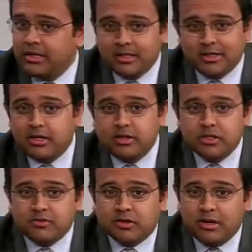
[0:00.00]
The good news
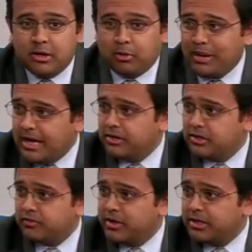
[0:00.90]
or bad
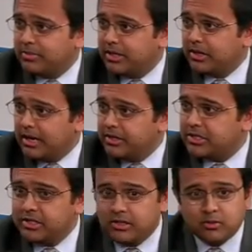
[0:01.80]
news for you, depending on how you
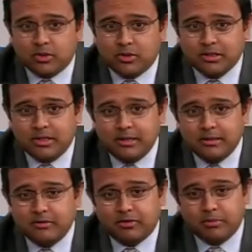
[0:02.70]
see this world,
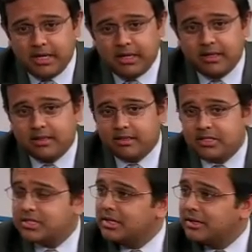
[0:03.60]
for me, this
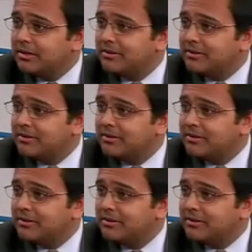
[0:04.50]
is it.